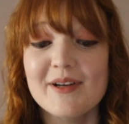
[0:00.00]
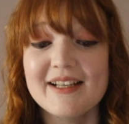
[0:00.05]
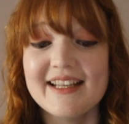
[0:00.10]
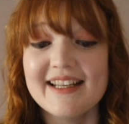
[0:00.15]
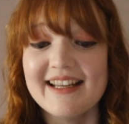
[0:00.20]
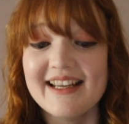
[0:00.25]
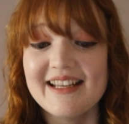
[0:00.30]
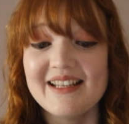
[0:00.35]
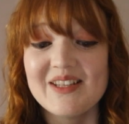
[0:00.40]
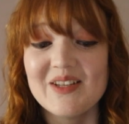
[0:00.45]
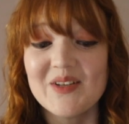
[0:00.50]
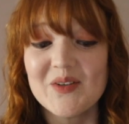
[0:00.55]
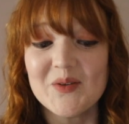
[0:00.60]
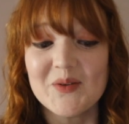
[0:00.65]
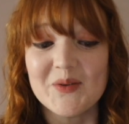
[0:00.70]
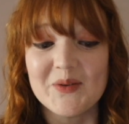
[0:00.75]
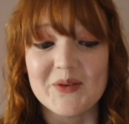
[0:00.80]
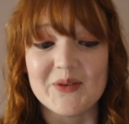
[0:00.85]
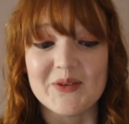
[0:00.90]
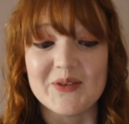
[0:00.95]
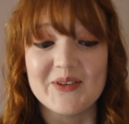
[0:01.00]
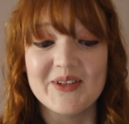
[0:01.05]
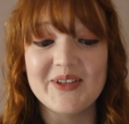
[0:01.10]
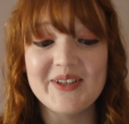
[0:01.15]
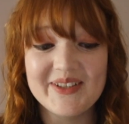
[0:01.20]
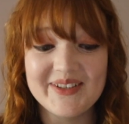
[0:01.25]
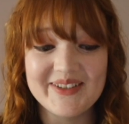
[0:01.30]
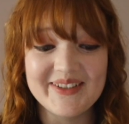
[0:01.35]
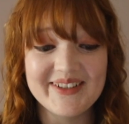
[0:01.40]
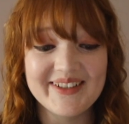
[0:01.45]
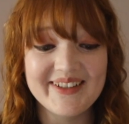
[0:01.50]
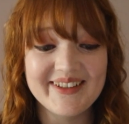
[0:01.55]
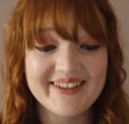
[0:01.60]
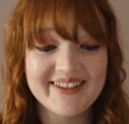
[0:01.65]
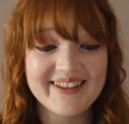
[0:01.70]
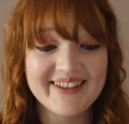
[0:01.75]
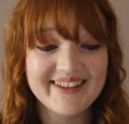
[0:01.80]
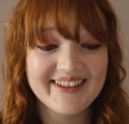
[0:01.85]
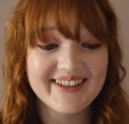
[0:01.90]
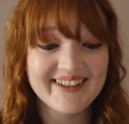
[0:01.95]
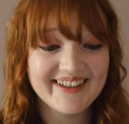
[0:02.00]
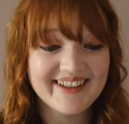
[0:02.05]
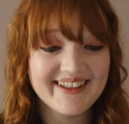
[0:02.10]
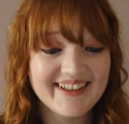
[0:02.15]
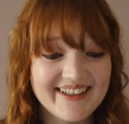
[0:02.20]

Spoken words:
What did I do?